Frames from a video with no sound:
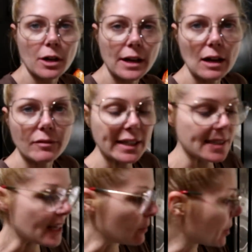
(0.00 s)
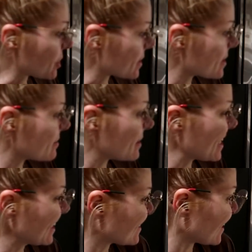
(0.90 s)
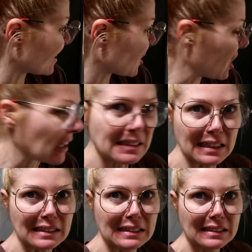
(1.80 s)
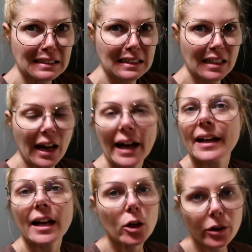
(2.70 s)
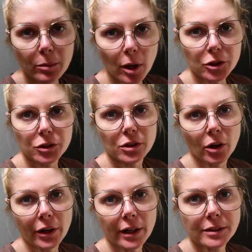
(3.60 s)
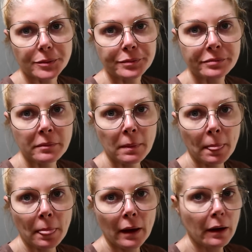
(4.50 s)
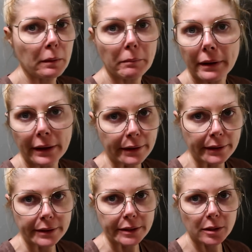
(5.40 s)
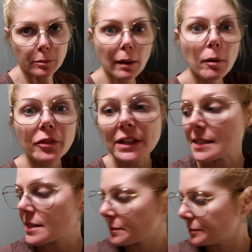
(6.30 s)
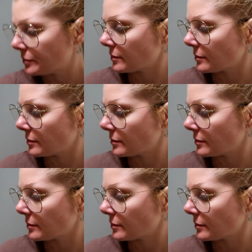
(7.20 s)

we're gonna have egg sandwiches. It's like 10 o'clock at night and I could have brought you to Target, but I didn't. But I bought these